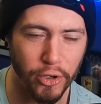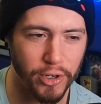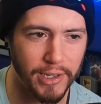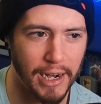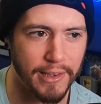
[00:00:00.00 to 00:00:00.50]
You're
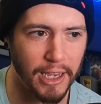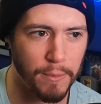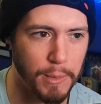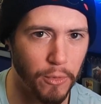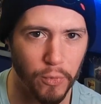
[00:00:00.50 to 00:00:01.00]
just kind of taking
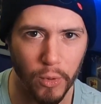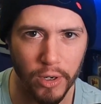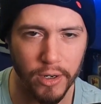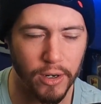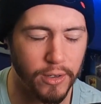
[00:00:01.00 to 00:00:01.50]
people's
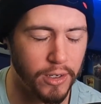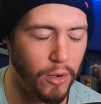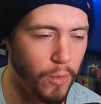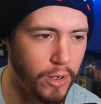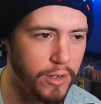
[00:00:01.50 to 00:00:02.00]
words,
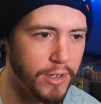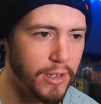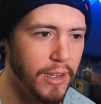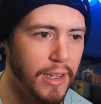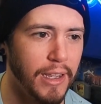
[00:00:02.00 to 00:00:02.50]

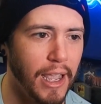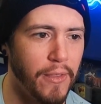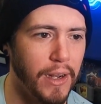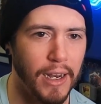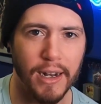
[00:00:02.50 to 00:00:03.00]

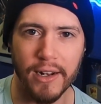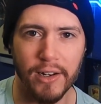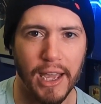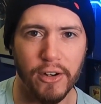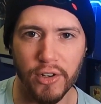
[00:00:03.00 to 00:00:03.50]
and then
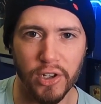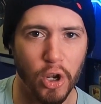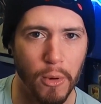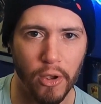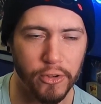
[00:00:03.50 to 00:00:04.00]
it kind of just
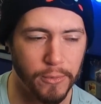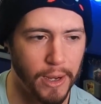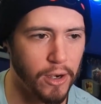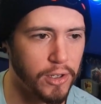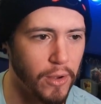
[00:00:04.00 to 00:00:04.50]
snowballs from
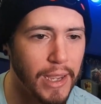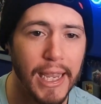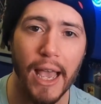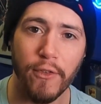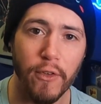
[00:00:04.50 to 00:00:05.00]
there. So
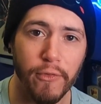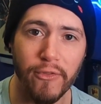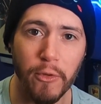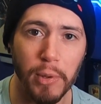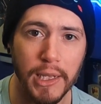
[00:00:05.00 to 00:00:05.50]
yeah, if
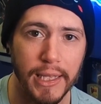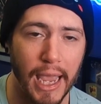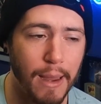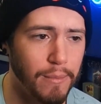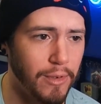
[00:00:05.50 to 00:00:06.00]
you played the
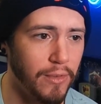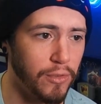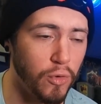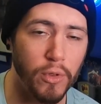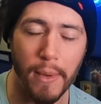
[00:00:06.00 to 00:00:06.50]
game,
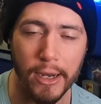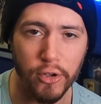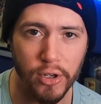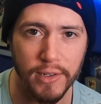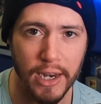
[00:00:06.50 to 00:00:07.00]
do the
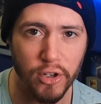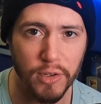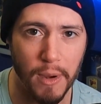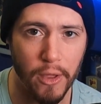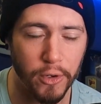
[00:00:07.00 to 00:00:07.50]

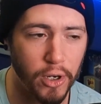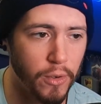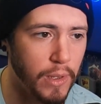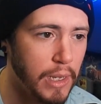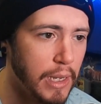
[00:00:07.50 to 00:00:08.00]
microtransactions bother you?